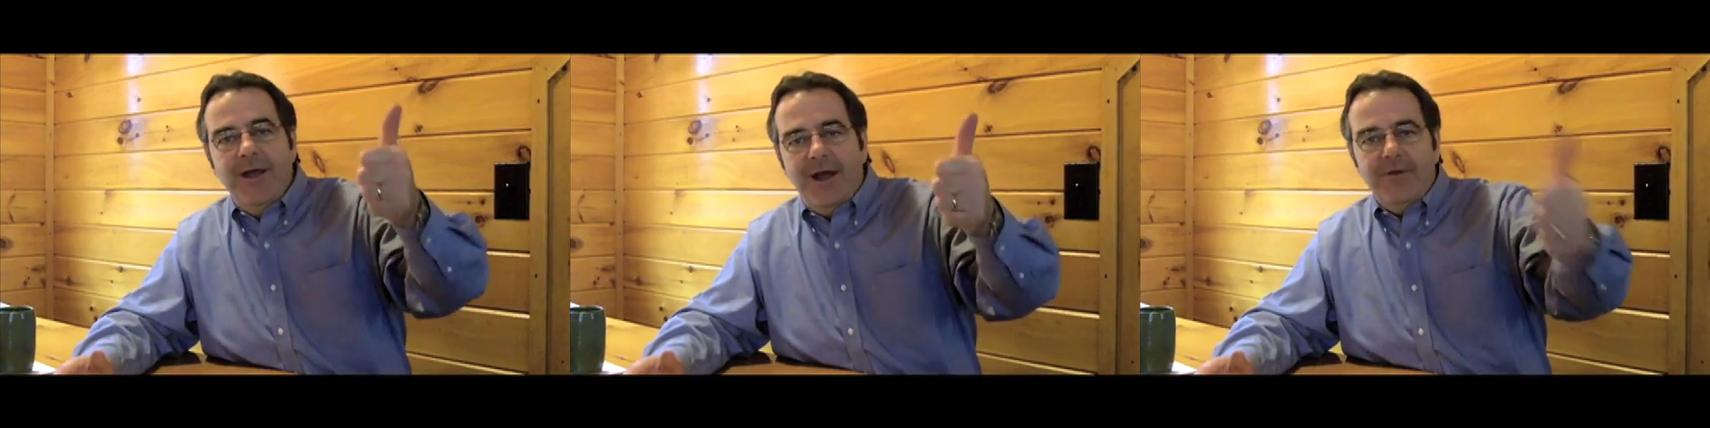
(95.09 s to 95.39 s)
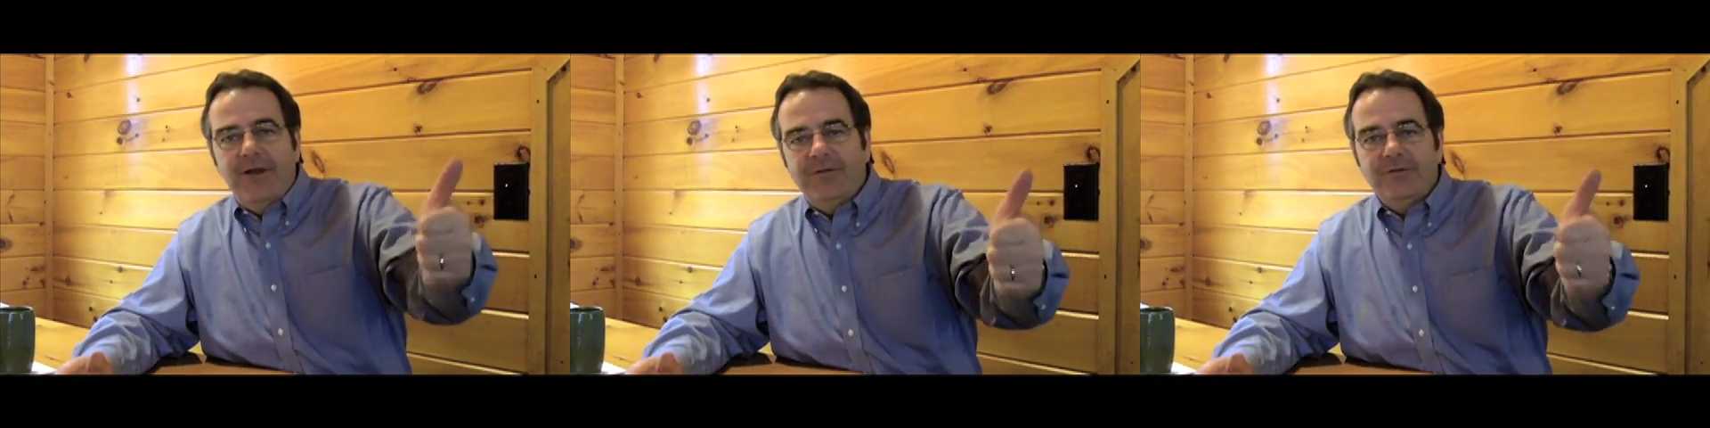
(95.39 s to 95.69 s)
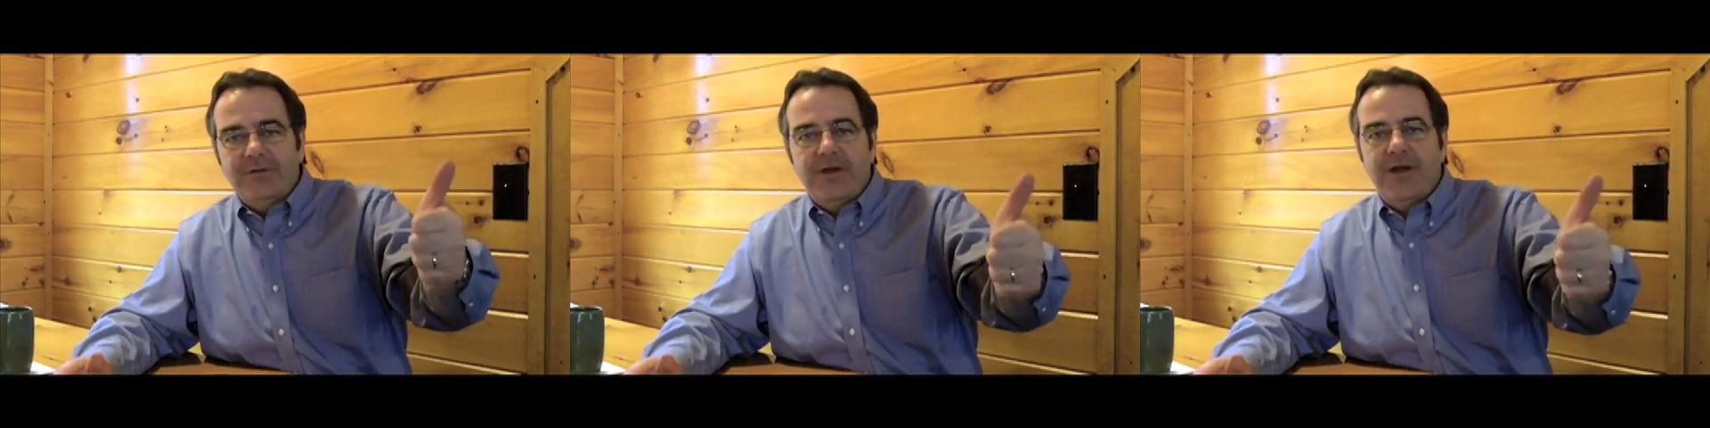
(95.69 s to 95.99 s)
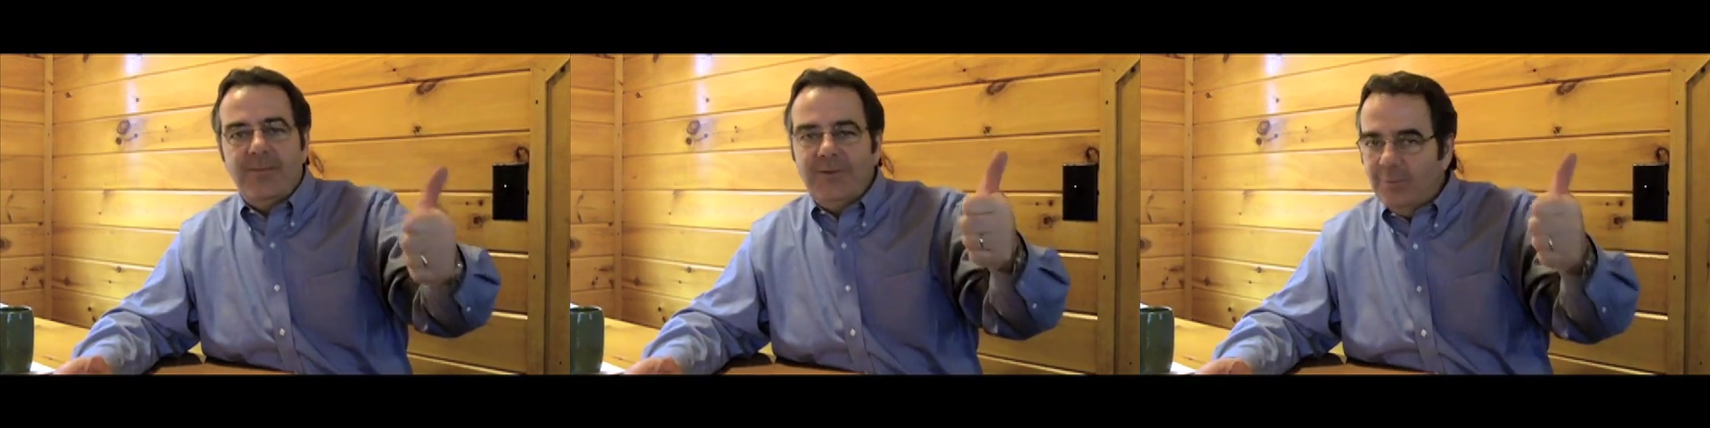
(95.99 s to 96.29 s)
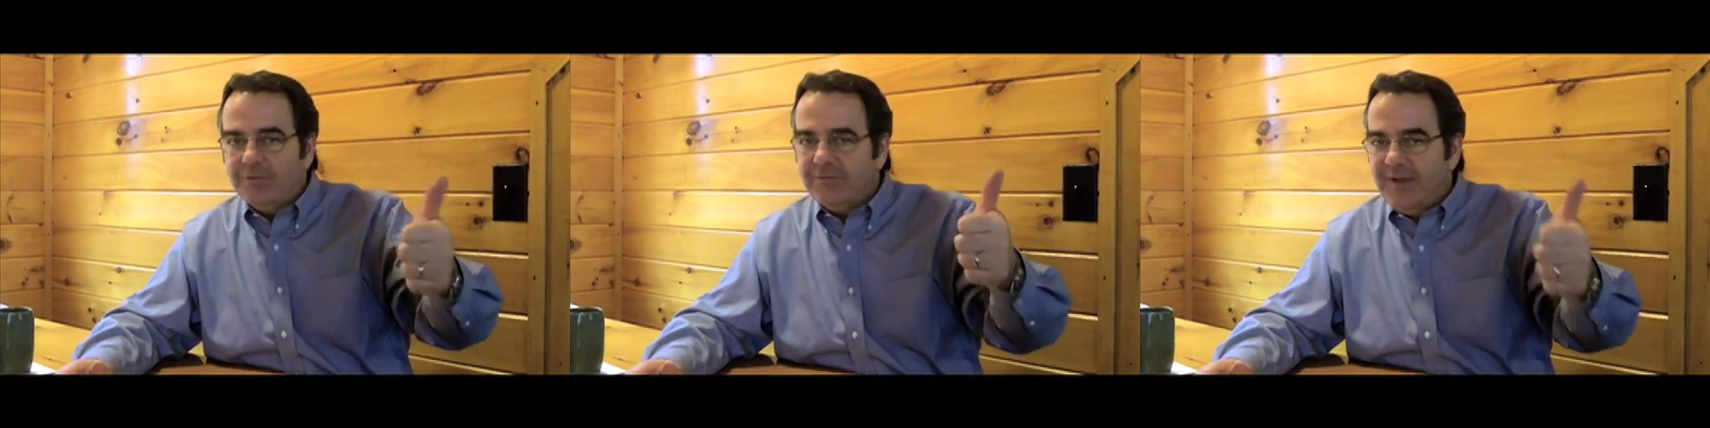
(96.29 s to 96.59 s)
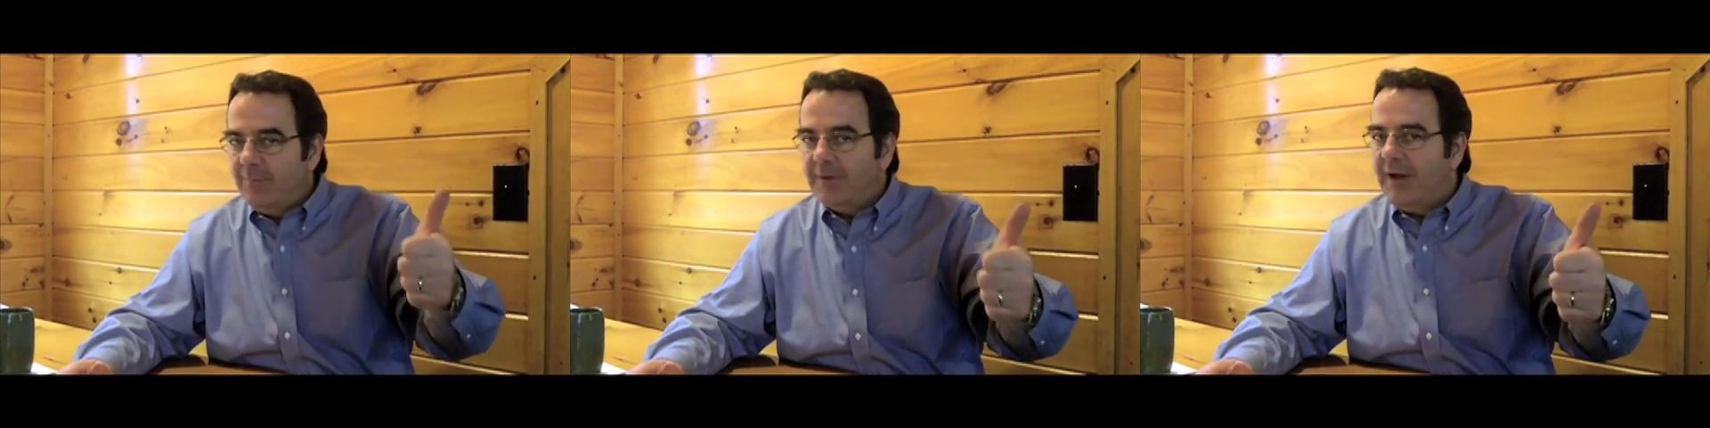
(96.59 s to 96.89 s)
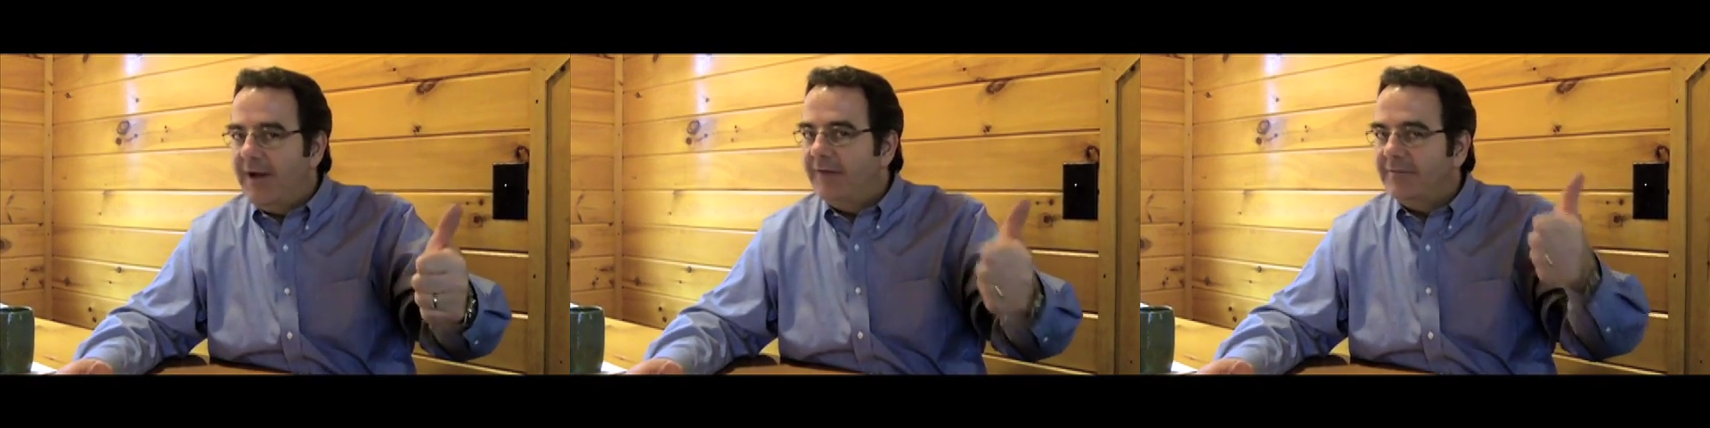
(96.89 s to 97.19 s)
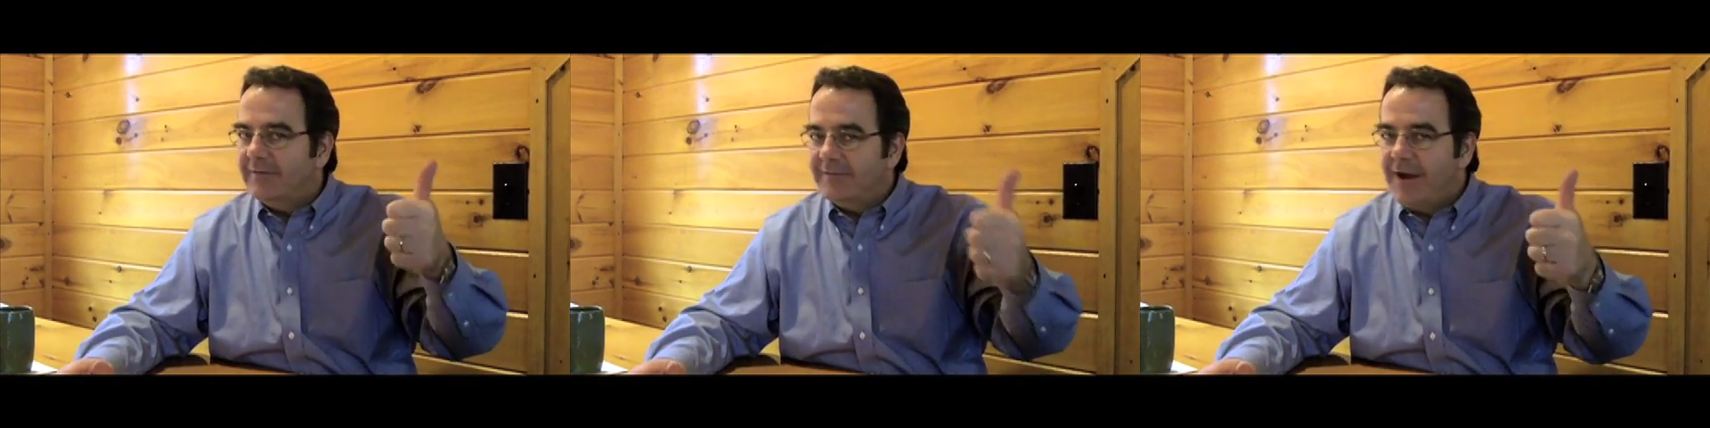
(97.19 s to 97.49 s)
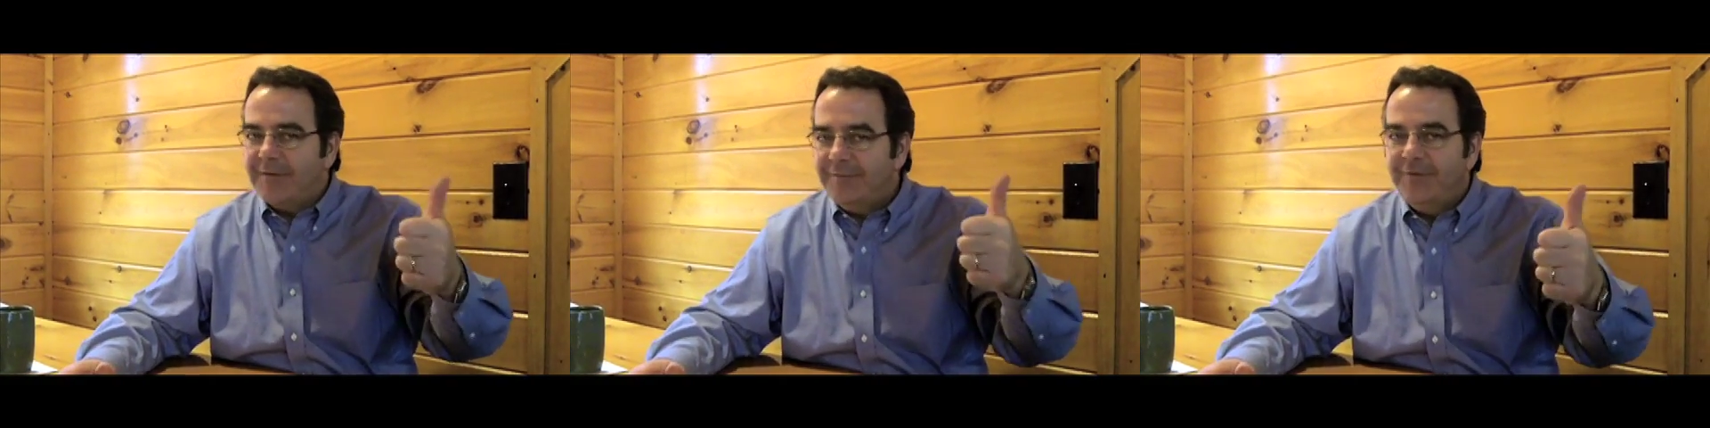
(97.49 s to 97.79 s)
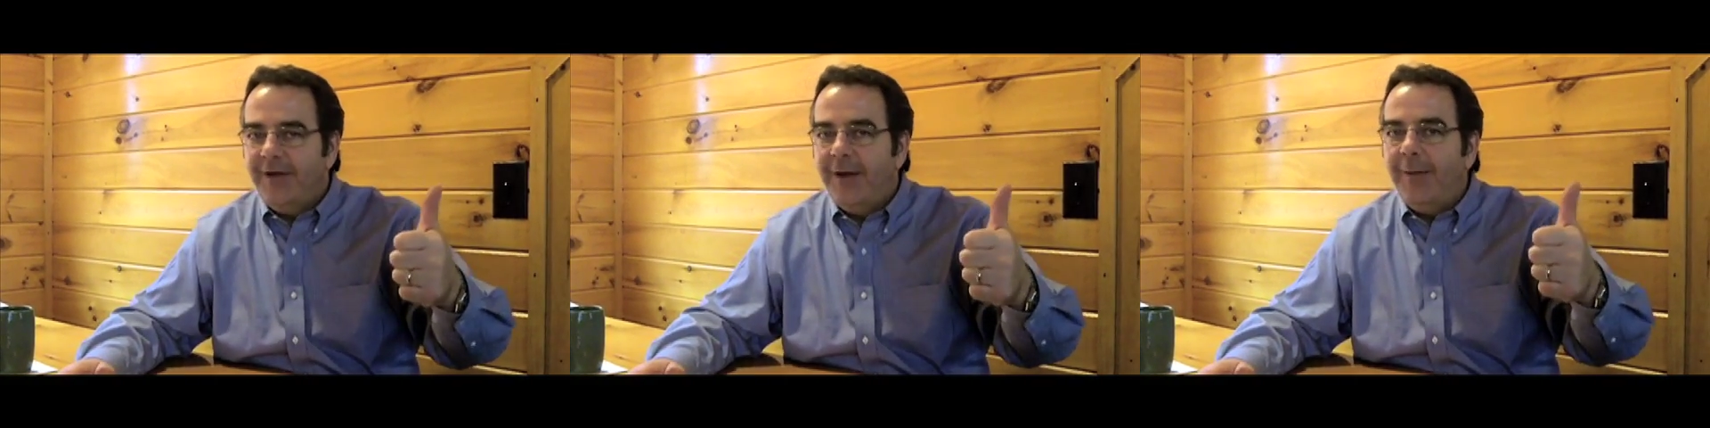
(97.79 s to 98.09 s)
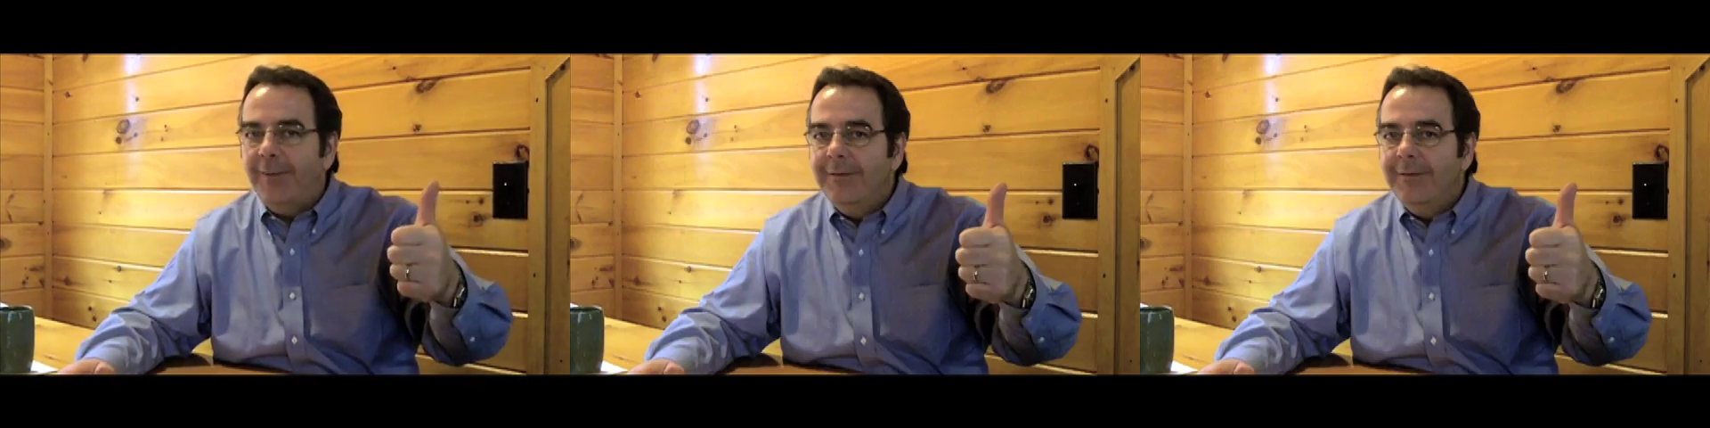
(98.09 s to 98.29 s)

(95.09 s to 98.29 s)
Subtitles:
our nation's economy will stabilize, it's not going to fail.